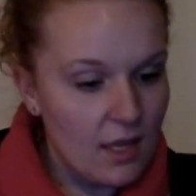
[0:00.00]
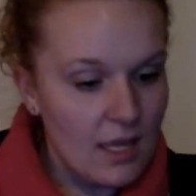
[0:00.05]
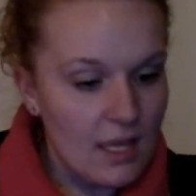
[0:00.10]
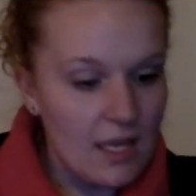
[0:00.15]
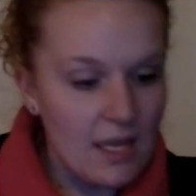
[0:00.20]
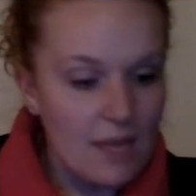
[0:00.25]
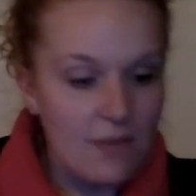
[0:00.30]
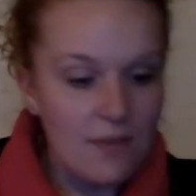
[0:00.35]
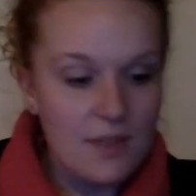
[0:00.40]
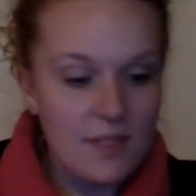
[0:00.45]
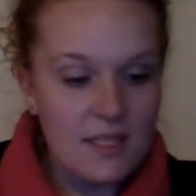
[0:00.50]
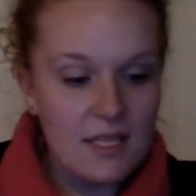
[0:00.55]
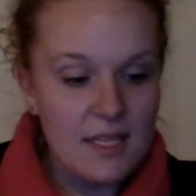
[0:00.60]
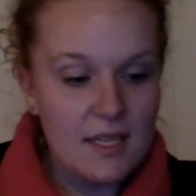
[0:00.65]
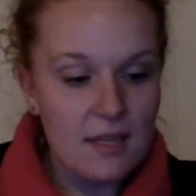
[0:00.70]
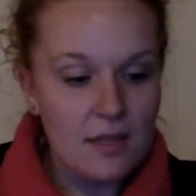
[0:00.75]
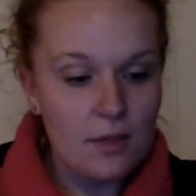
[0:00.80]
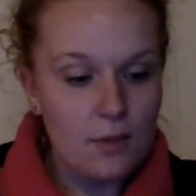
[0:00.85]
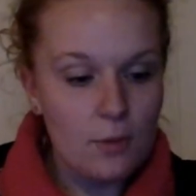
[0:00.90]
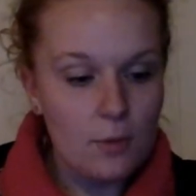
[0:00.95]
Even
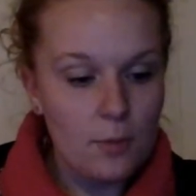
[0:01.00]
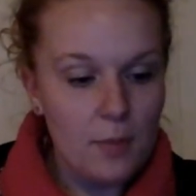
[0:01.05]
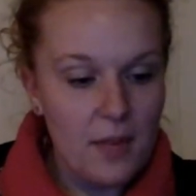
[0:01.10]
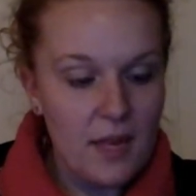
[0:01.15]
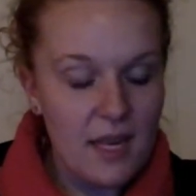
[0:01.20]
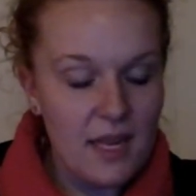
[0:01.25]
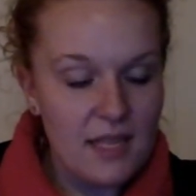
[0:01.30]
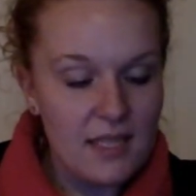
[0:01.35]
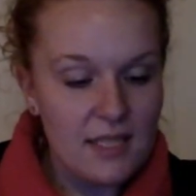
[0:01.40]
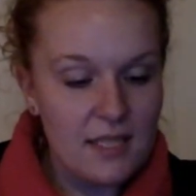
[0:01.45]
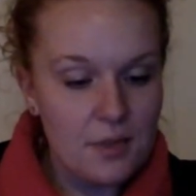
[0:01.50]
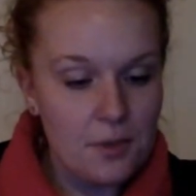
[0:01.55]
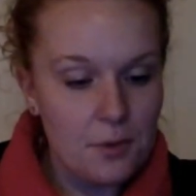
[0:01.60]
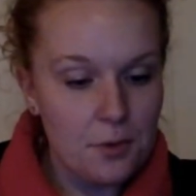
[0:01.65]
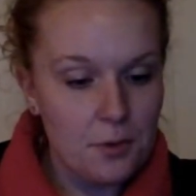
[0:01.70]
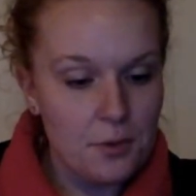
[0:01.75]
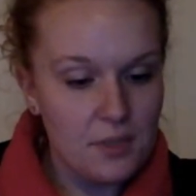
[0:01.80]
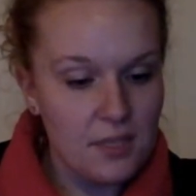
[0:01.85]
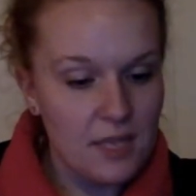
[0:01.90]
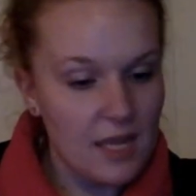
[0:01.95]
Tia Lupe and Tio
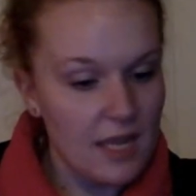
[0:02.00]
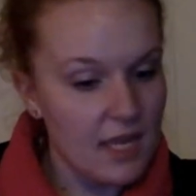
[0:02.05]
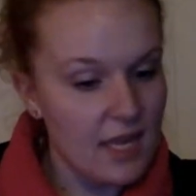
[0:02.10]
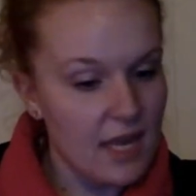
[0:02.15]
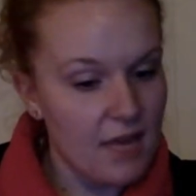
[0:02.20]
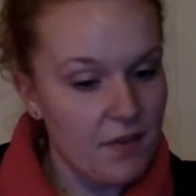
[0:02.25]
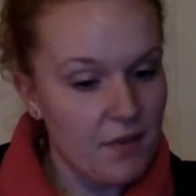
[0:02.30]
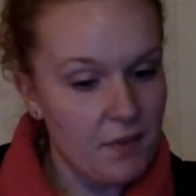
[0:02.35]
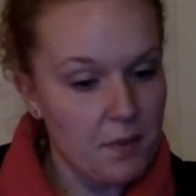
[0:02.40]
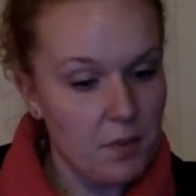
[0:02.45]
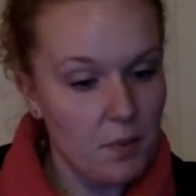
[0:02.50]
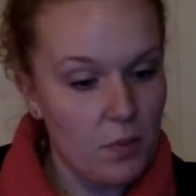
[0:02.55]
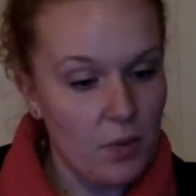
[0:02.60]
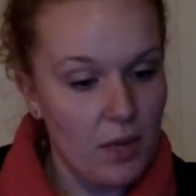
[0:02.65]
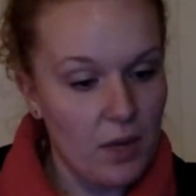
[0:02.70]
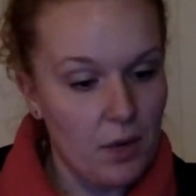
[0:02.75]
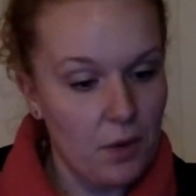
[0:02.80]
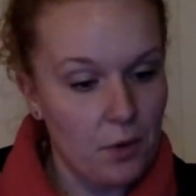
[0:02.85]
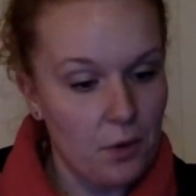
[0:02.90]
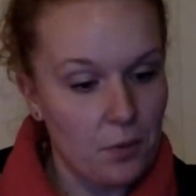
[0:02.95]
Jose gave up and
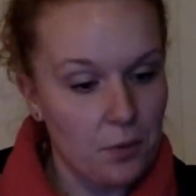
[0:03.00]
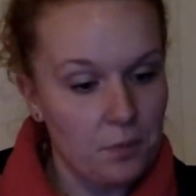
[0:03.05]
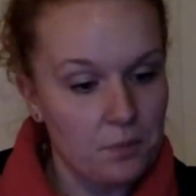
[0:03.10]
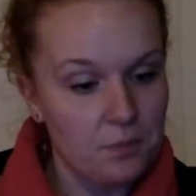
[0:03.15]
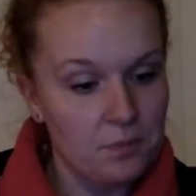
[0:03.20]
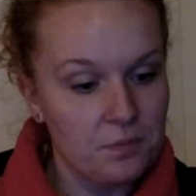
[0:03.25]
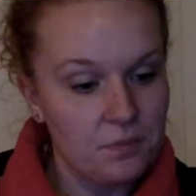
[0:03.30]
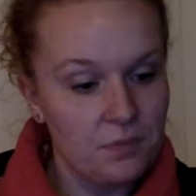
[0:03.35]
went home.